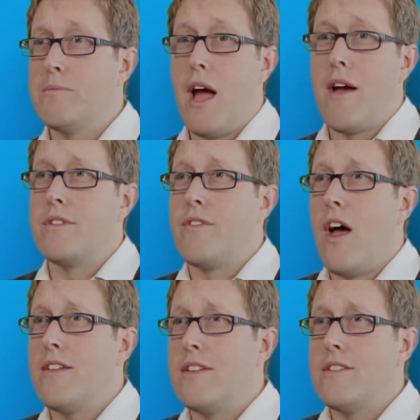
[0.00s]
You might have
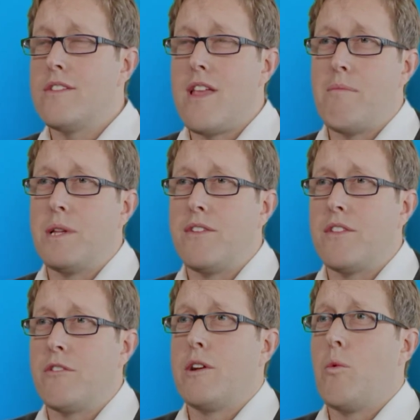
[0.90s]
devices, tablets
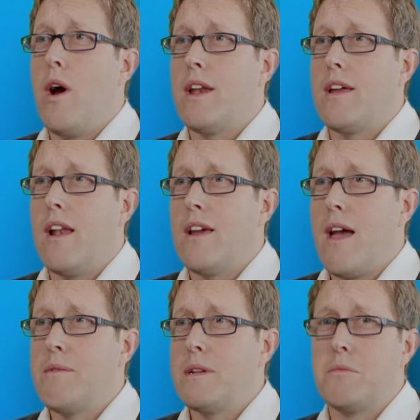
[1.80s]
that are in a wider color
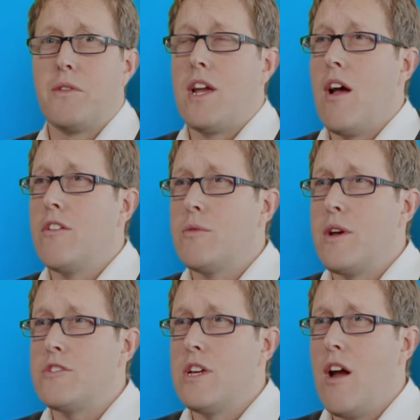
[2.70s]
gamut, but they can't do
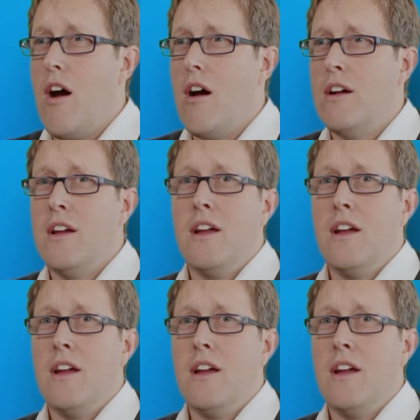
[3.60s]
H D R.